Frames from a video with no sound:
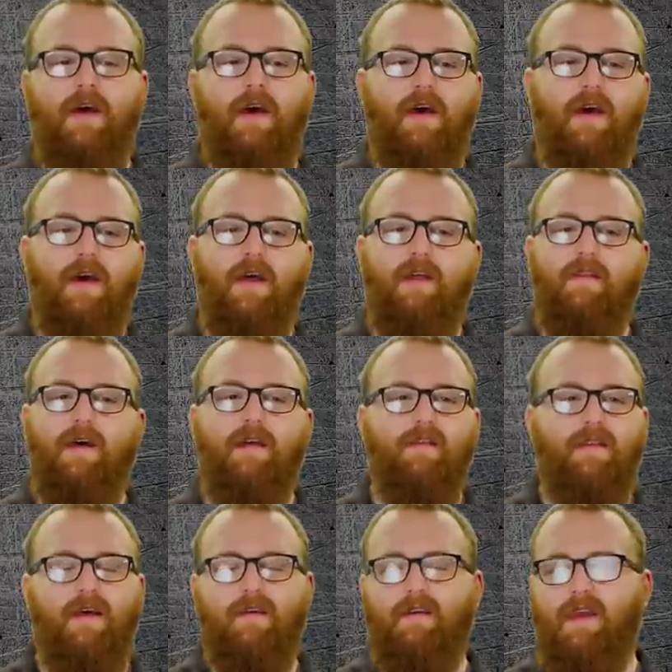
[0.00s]
uh, and they'll,
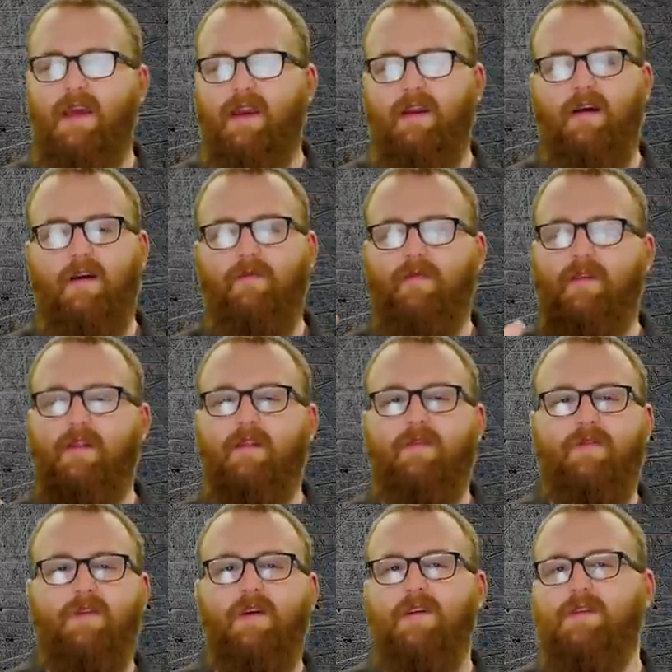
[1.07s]
they'll get it off within the
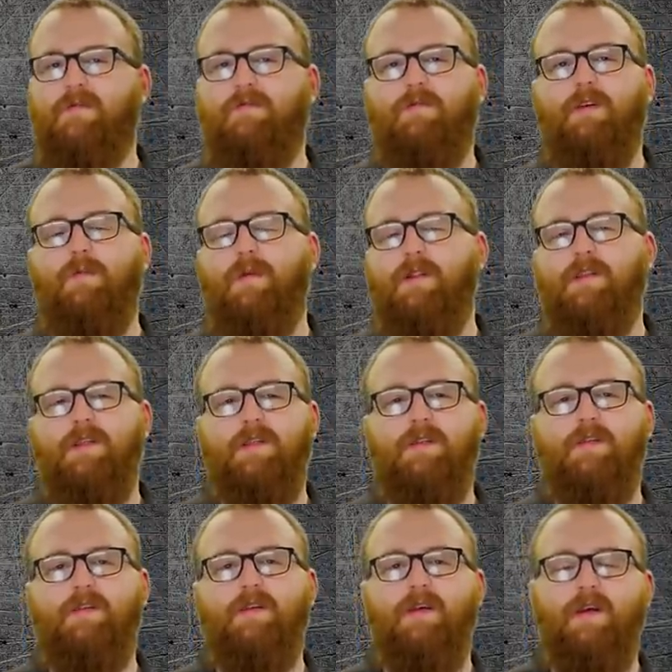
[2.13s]
first couple of
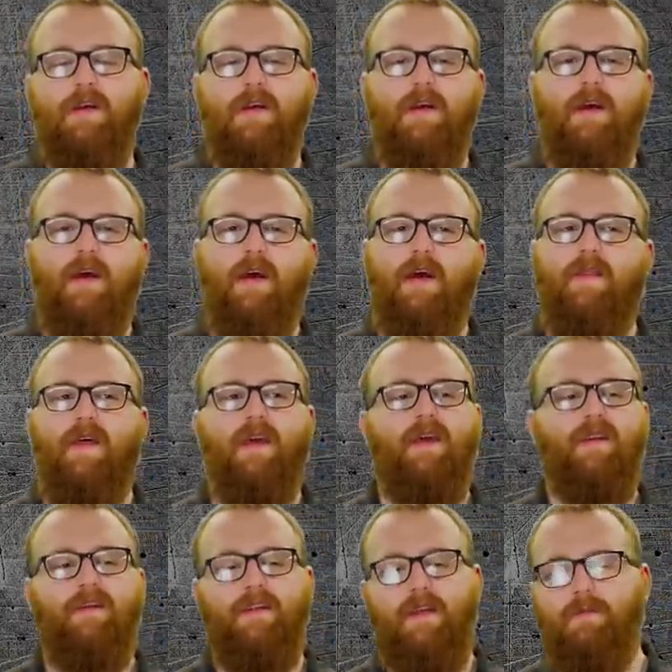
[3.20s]
turns. Uh, they
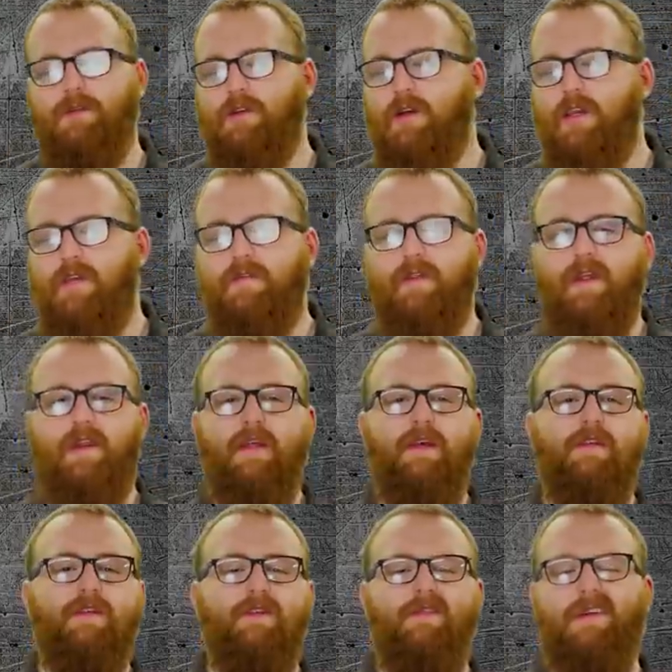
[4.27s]
can deep strike if they
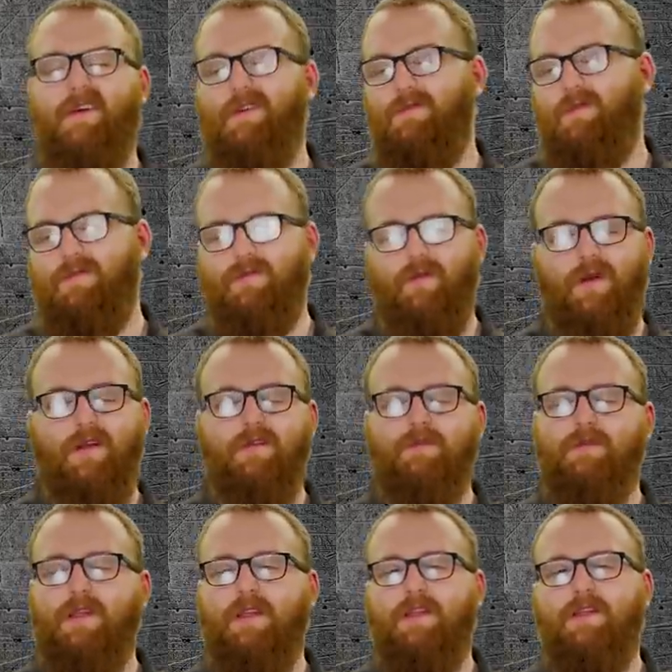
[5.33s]
need to. They can move twenty
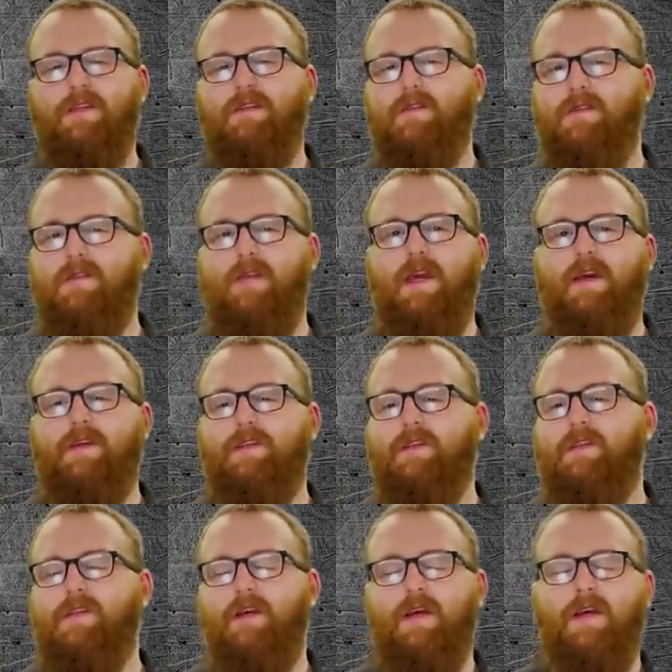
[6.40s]
something inches and do the action.
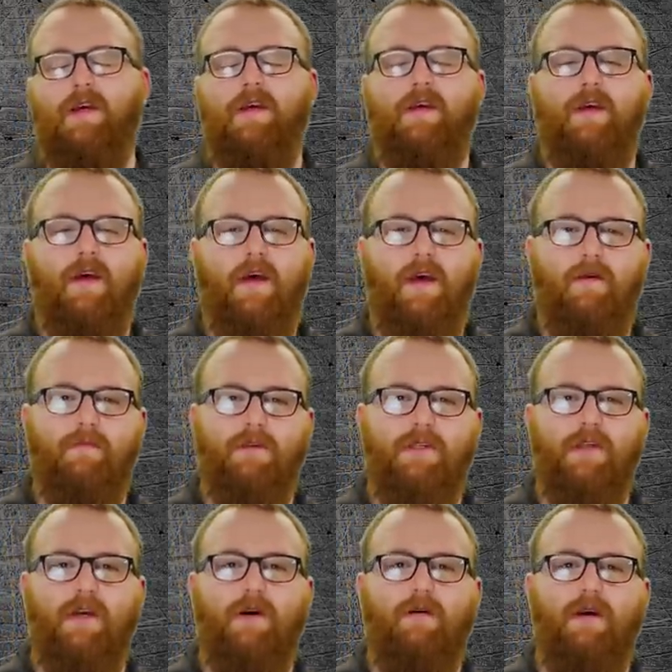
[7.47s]
Um,
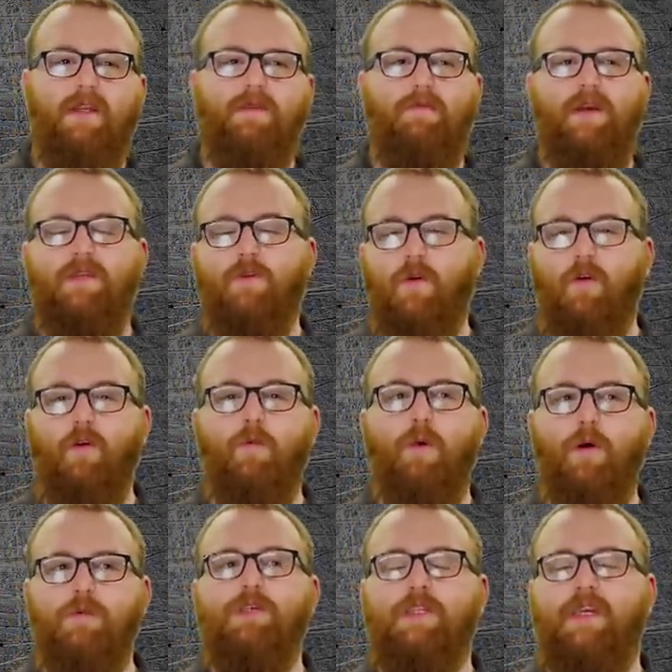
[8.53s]
so it's it's
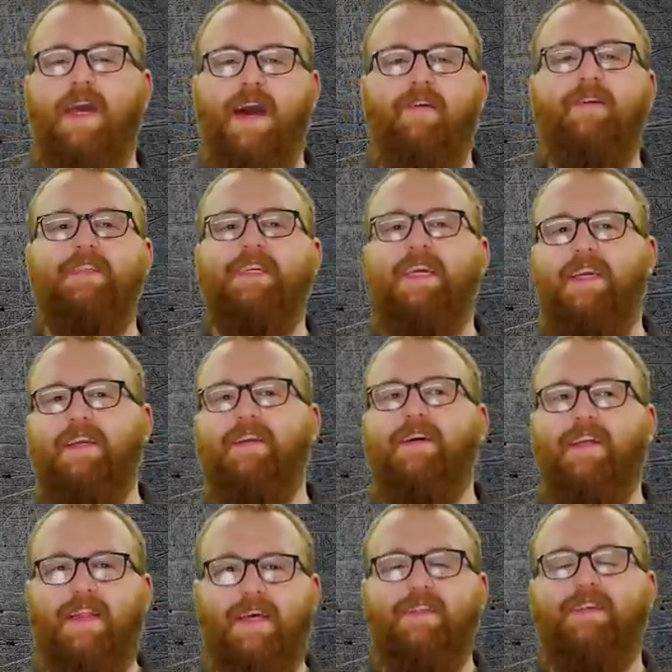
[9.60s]
almost guaranteed,
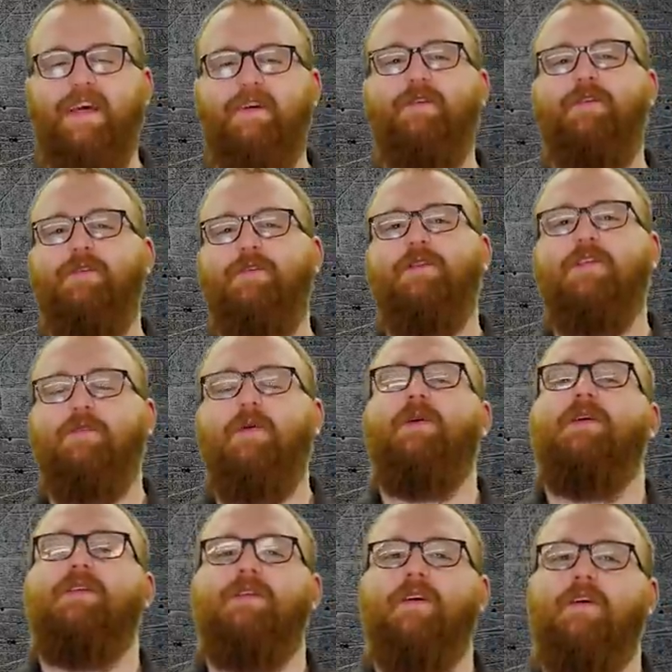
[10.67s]
like that's how good the
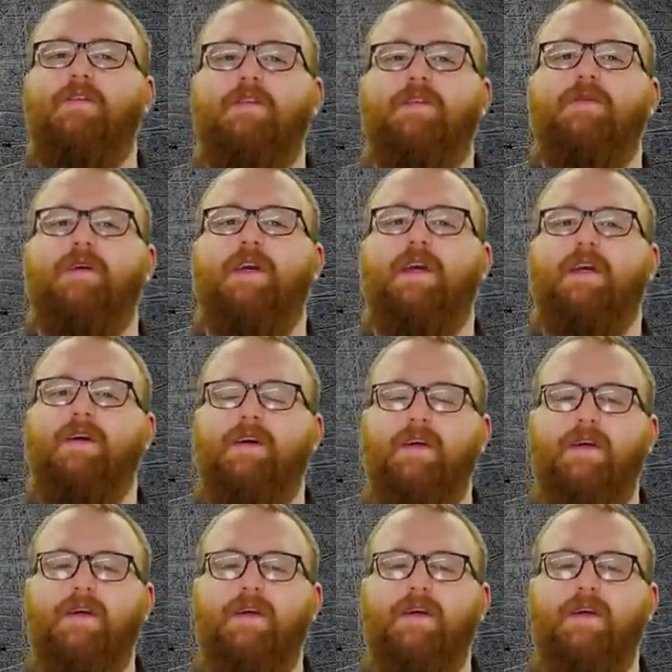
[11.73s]
Spiders are at doing it.